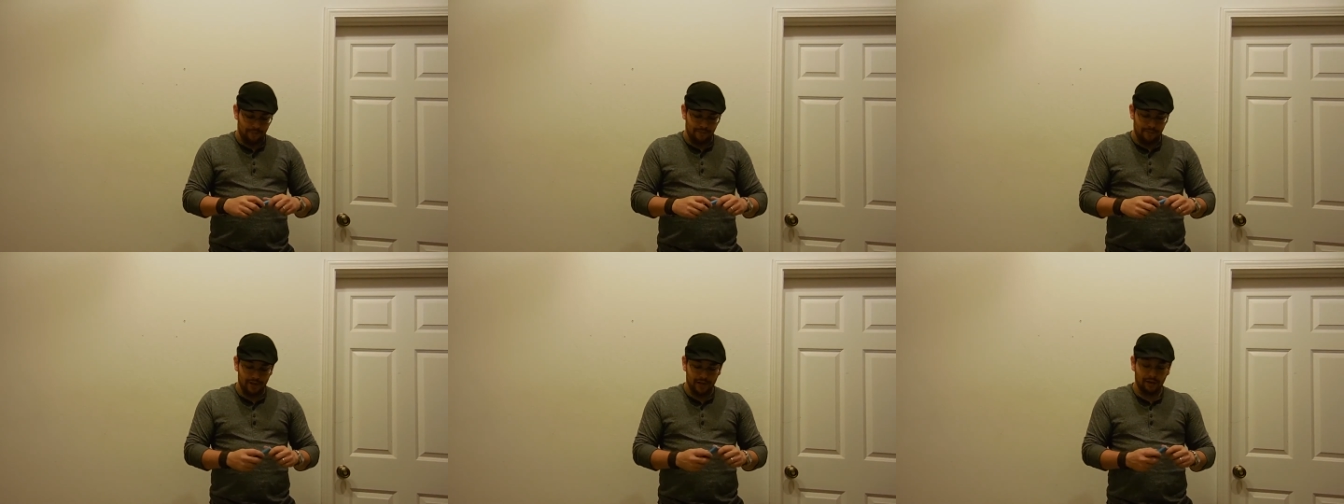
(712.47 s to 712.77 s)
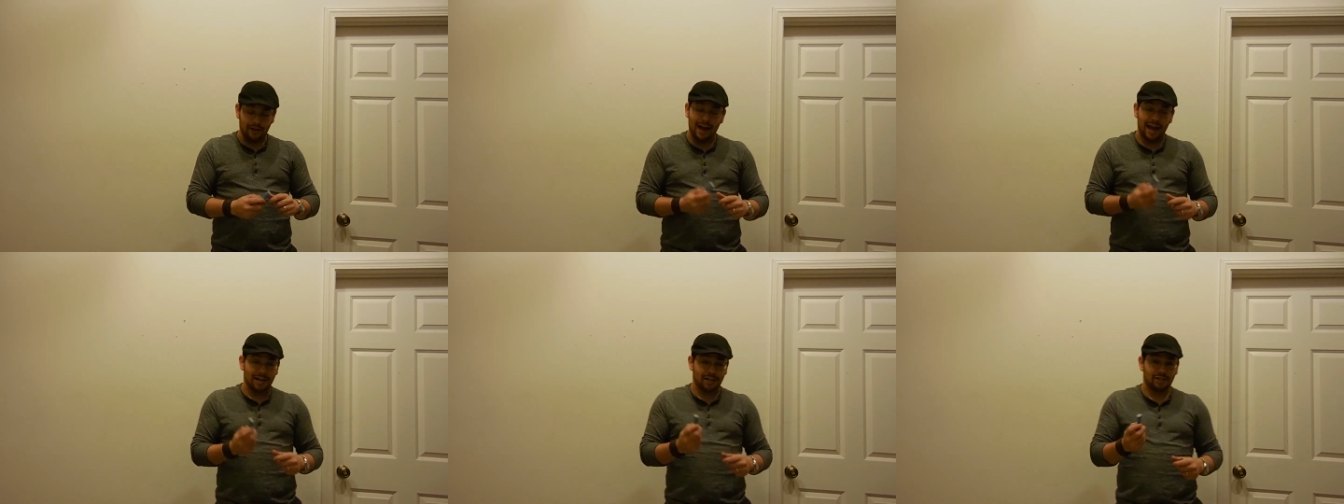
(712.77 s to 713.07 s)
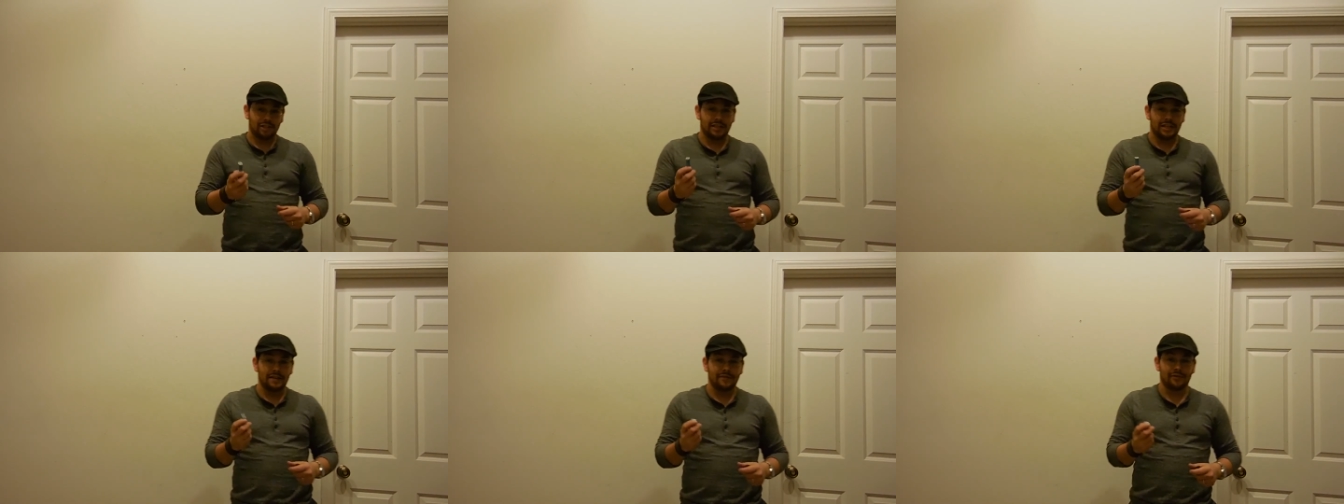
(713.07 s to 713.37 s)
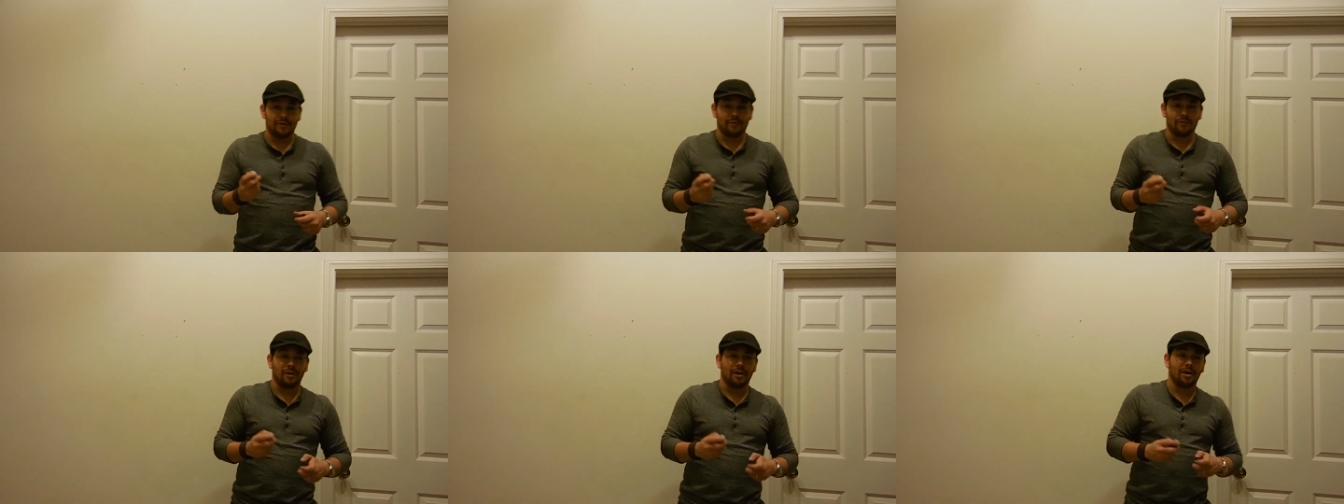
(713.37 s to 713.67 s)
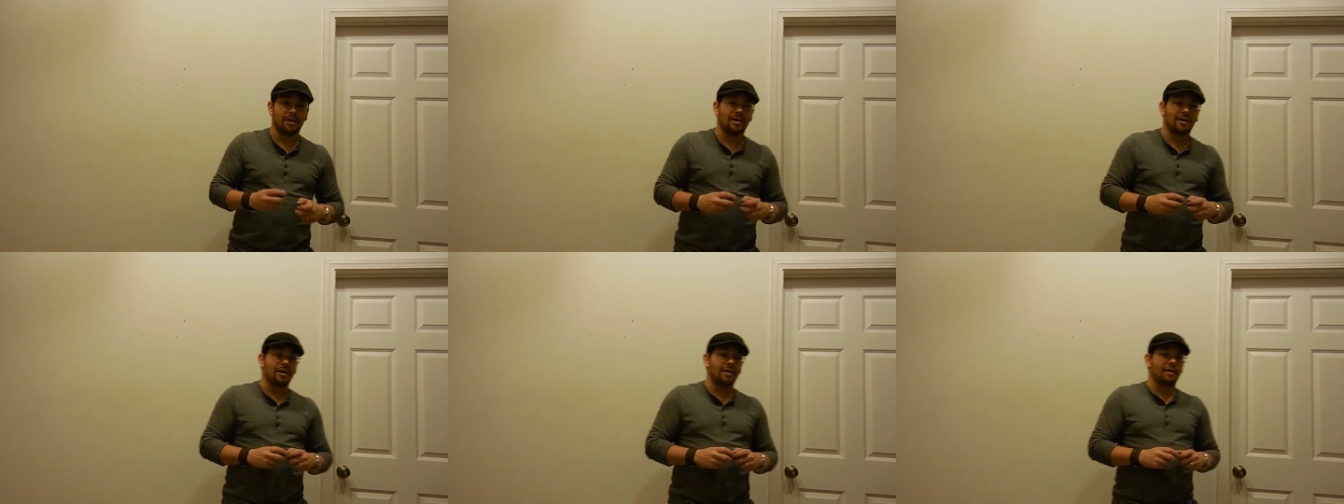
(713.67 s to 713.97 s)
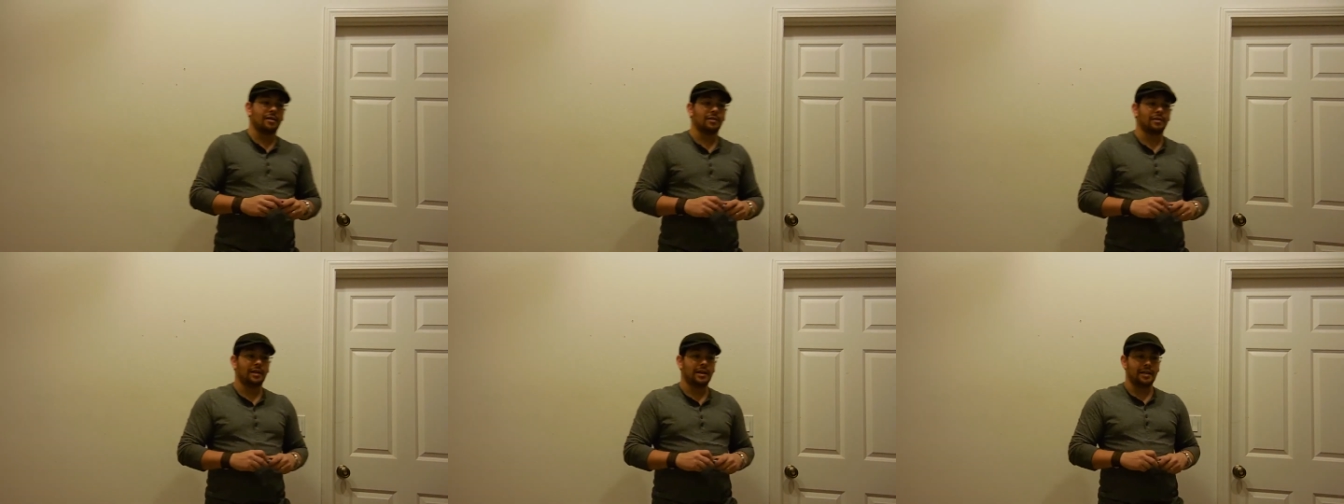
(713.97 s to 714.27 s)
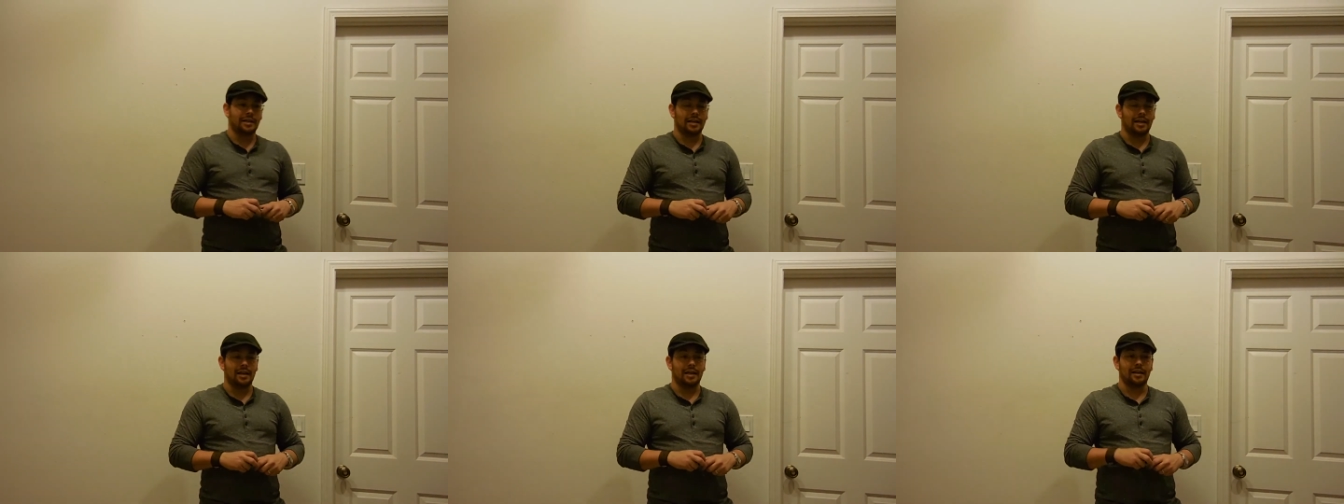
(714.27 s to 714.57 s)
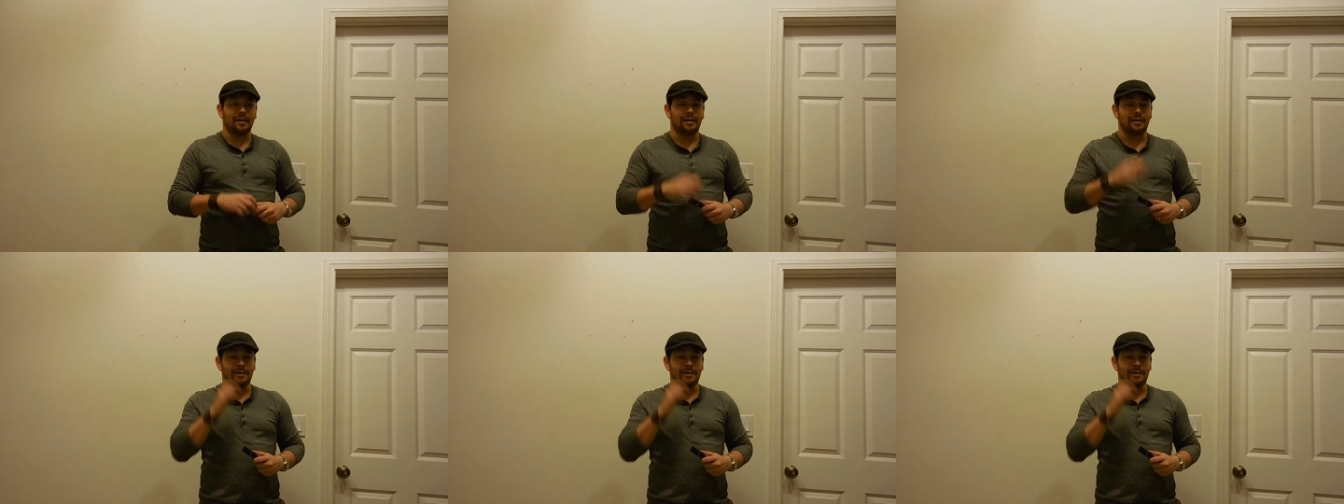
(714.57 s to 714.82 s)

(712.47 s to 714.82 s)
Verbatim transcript: It'll actually even run on like a